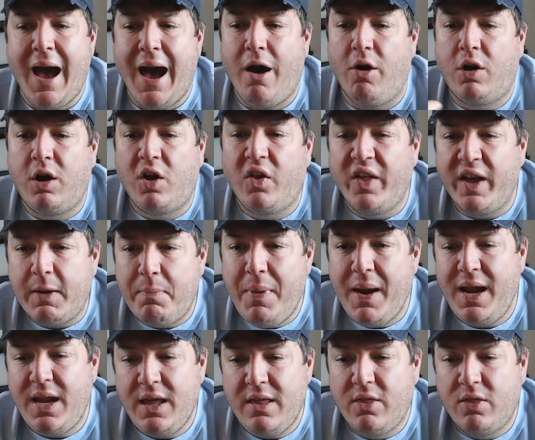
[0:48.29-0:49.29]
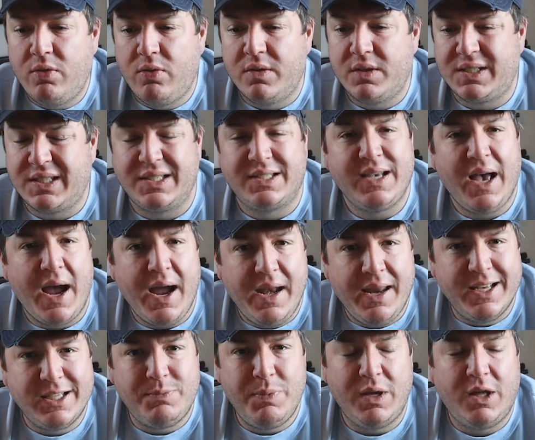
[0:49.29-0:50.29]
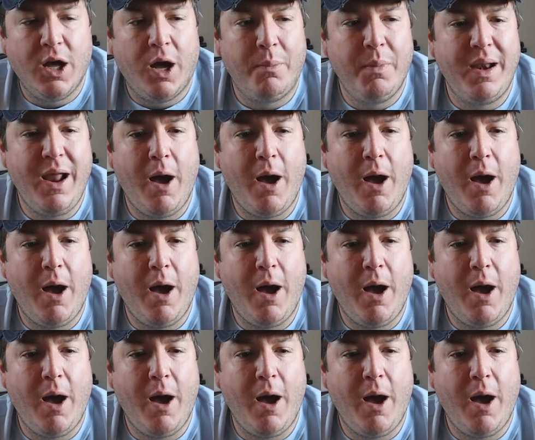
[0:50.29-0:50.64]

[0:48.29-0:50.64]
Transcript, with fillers: how clickbaity society has become